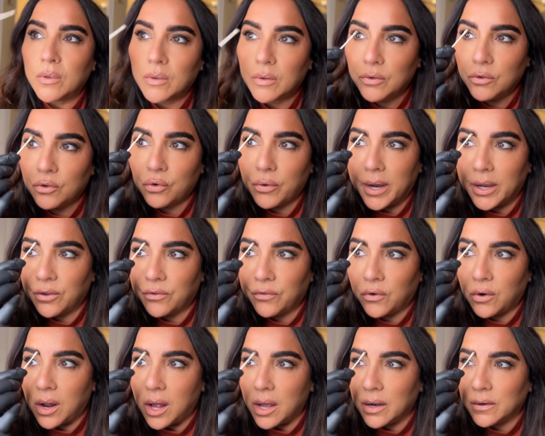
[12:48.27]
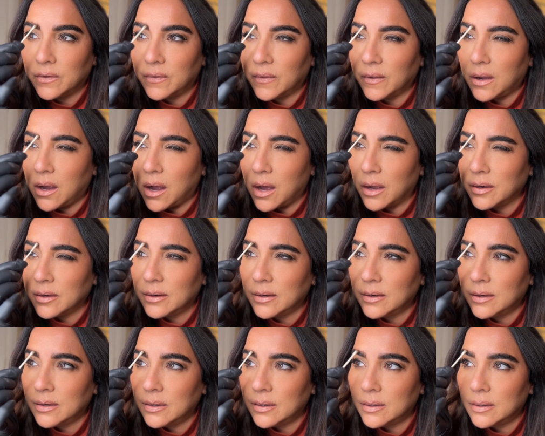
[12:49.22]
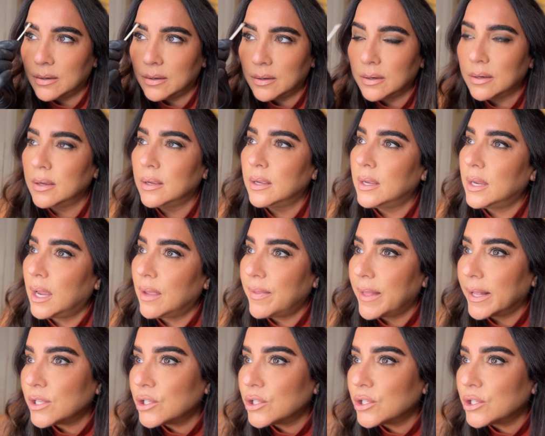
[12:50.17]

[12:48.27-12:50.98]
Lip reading: transferred onto the cotton, and that's